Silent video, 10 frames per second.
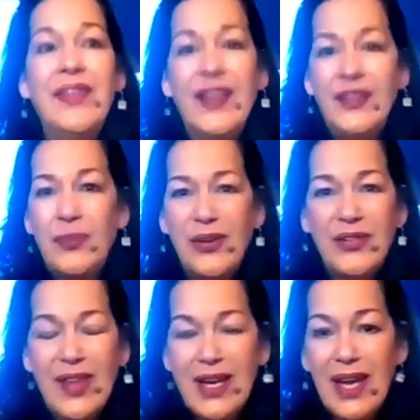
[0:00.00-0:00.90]
And that's
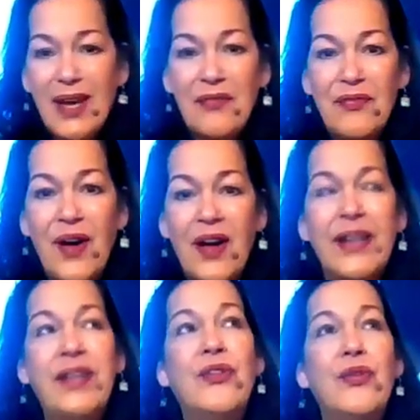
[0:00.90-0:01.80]
because they can't
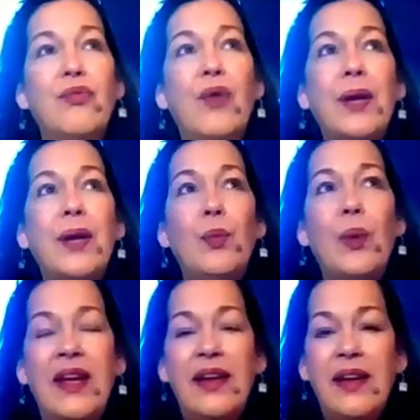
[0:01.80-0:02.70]
find the right
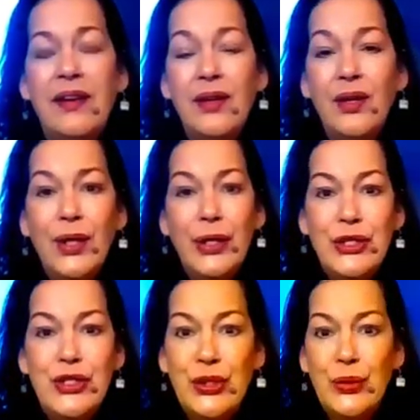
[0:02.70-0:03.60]
way
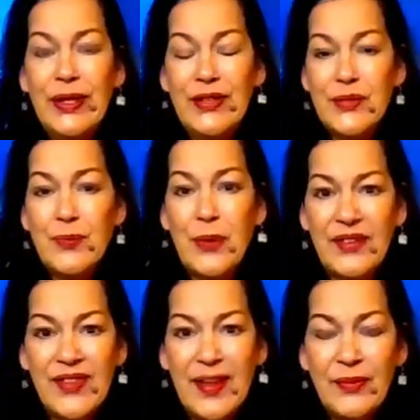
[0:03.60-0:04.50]
to
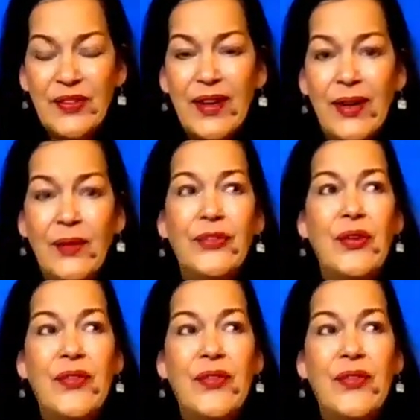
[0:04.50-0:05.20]
express themselves.